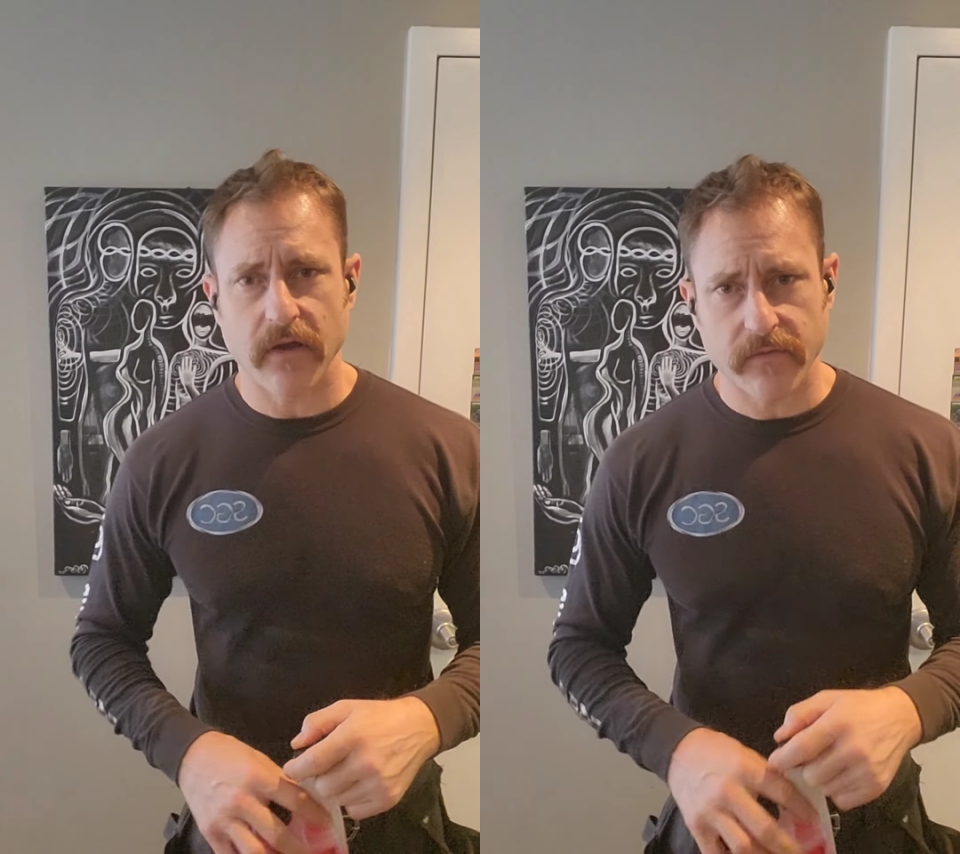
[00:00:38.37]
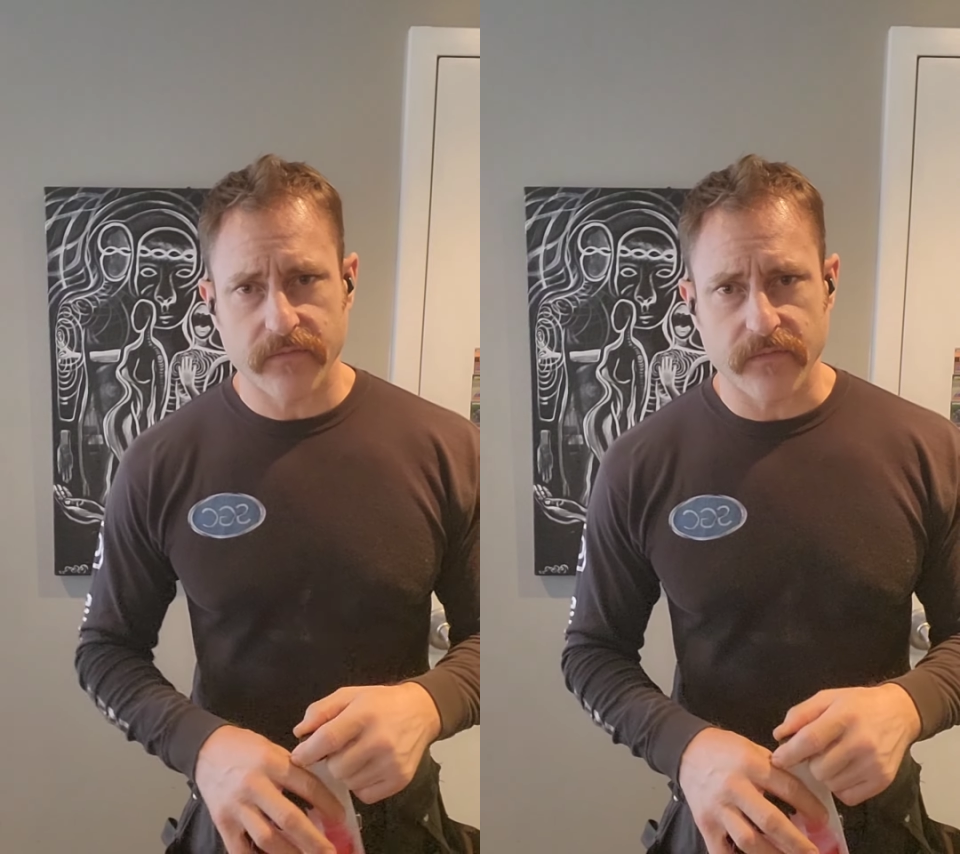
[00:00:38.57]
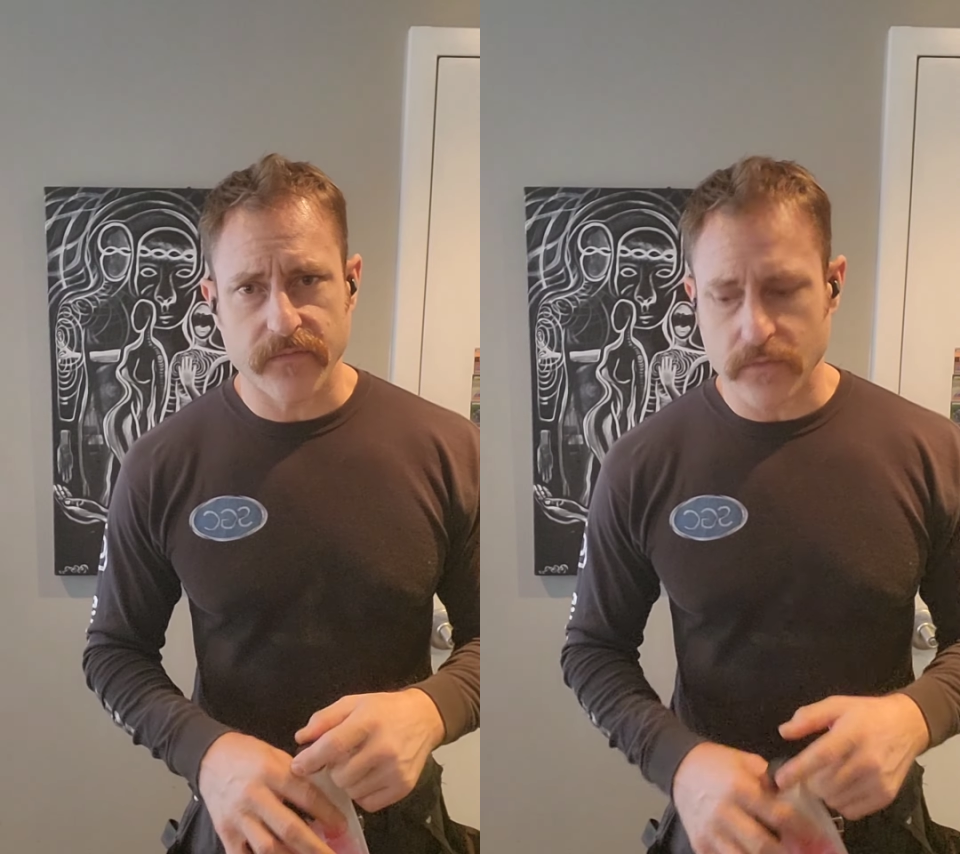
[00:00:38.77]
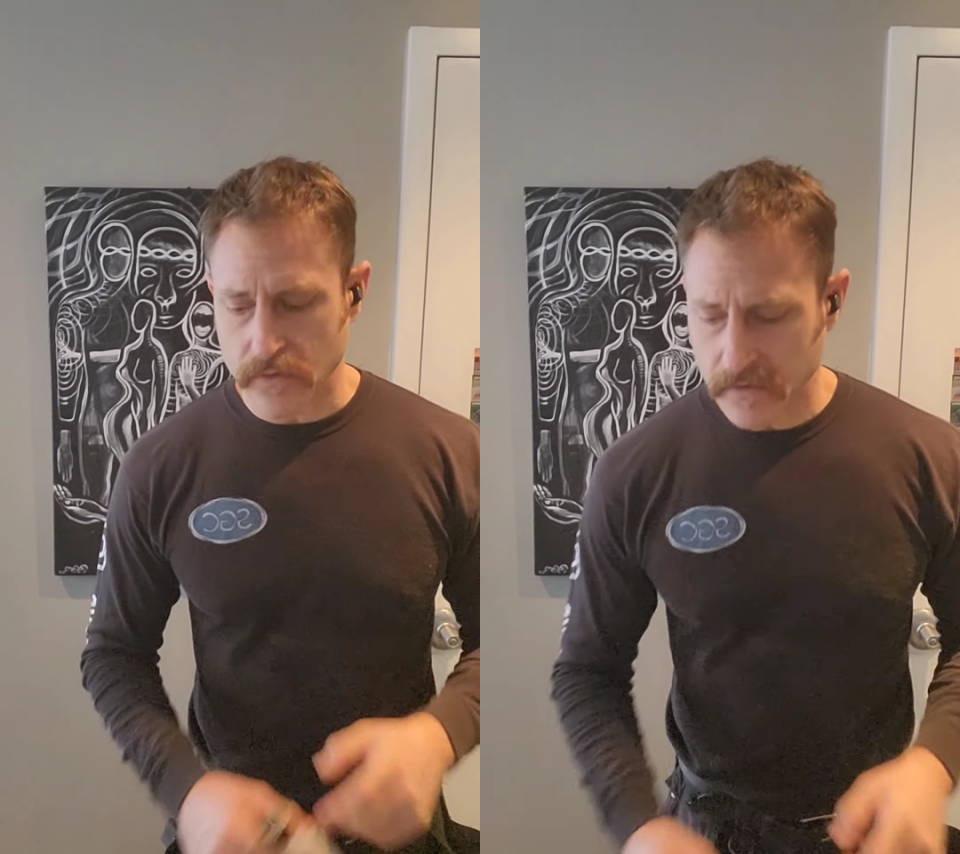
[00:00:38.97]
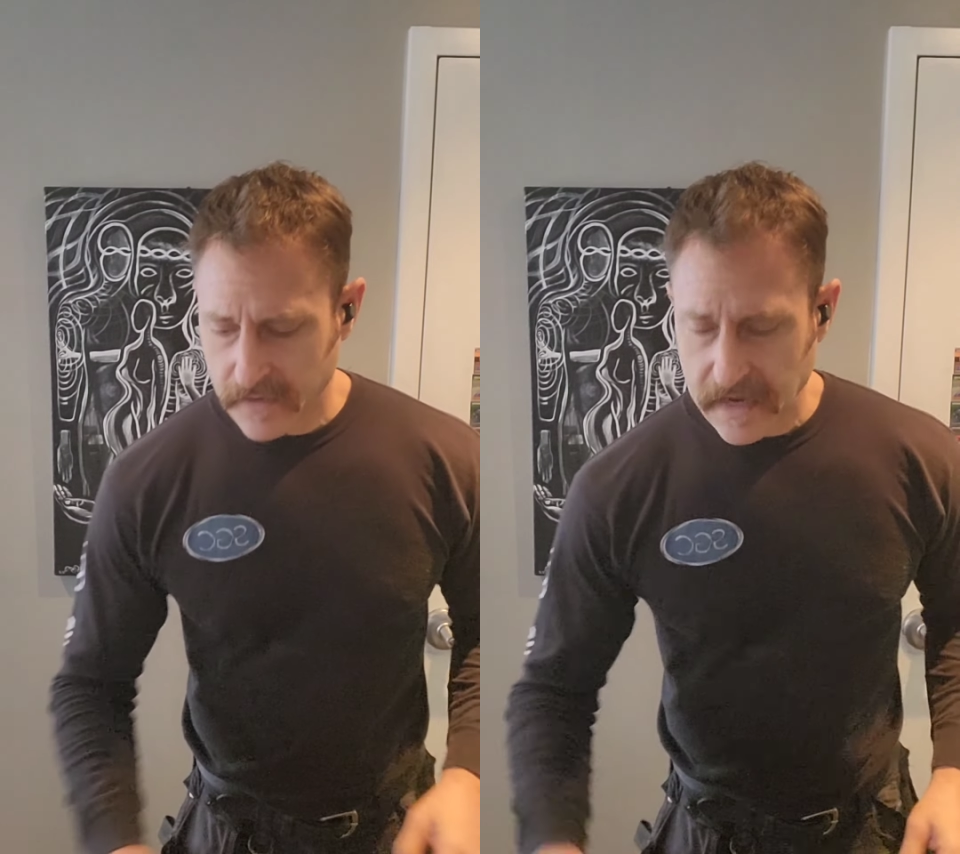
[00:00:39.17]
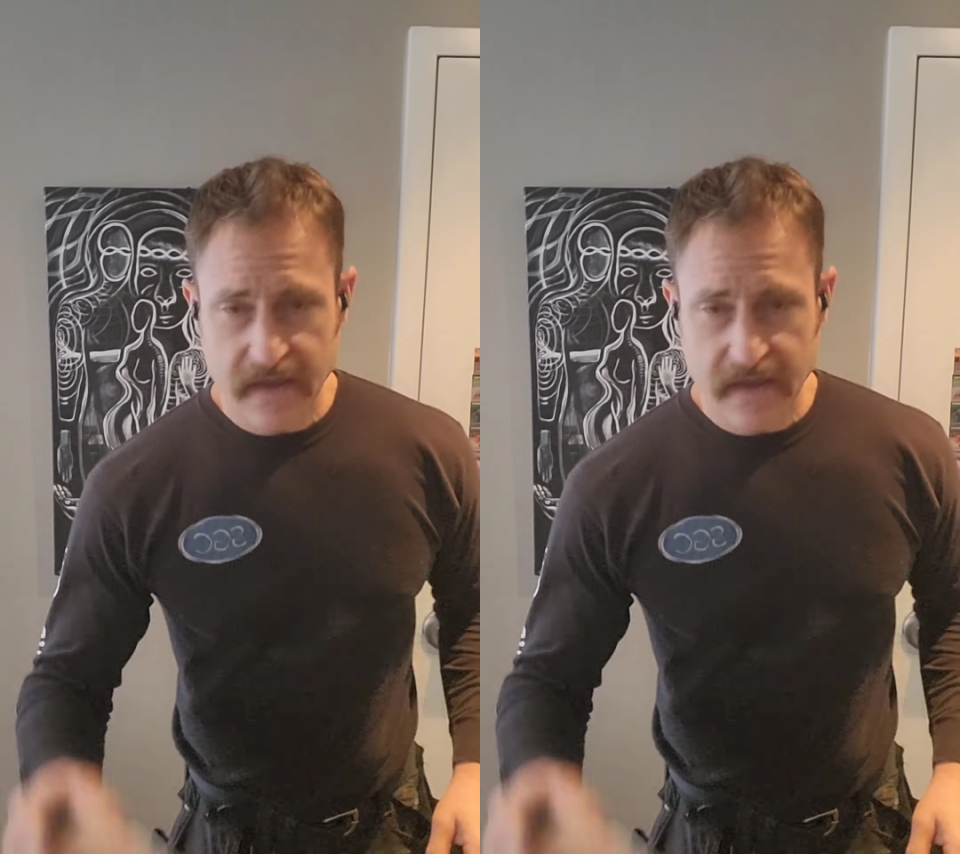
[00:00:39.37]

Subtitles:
of the fuel.